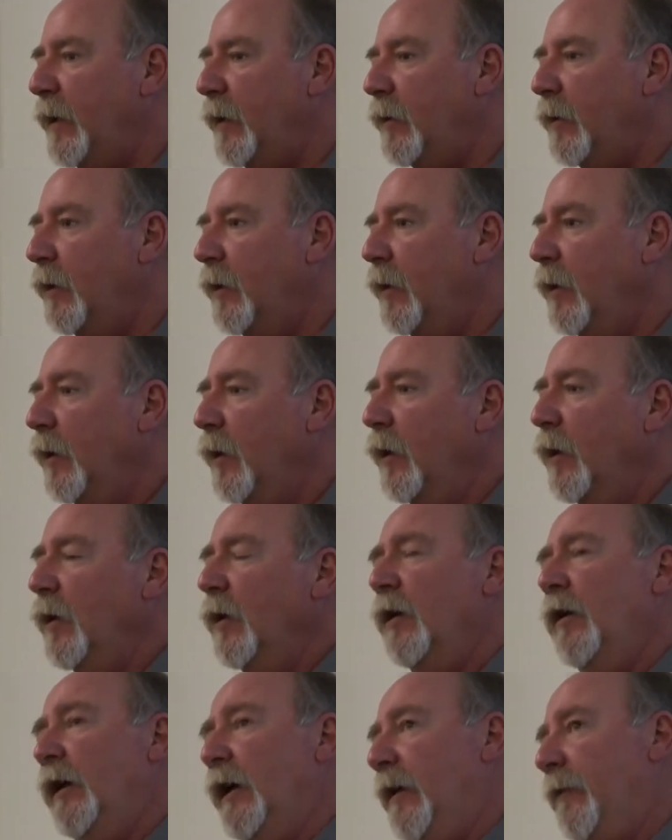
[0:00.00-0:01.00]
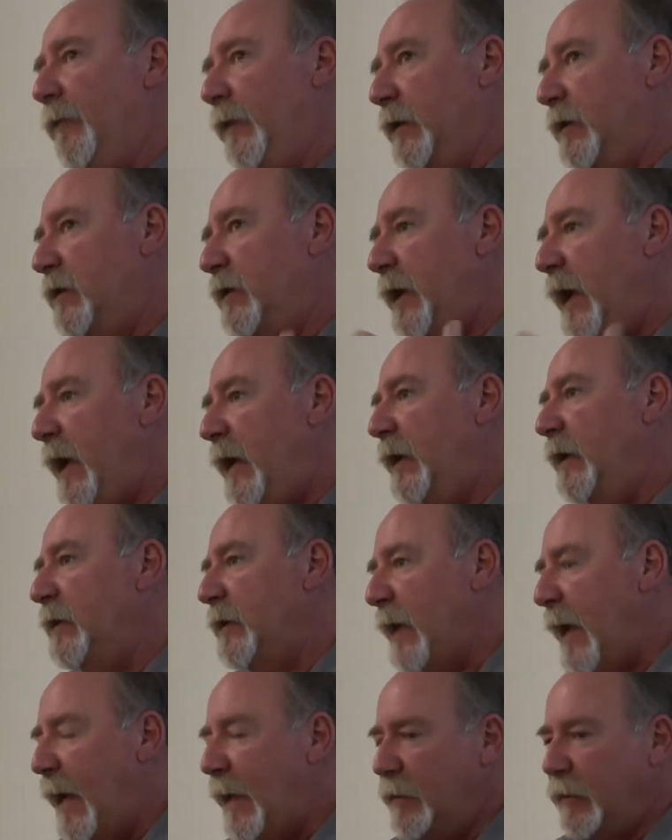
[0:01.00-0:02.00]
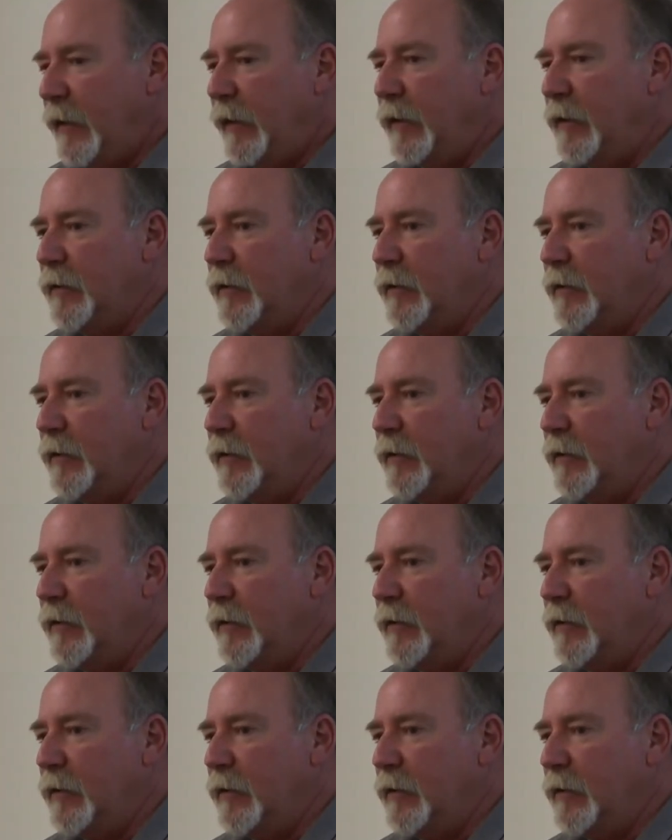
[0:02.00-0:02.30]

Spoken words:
And if the state is asking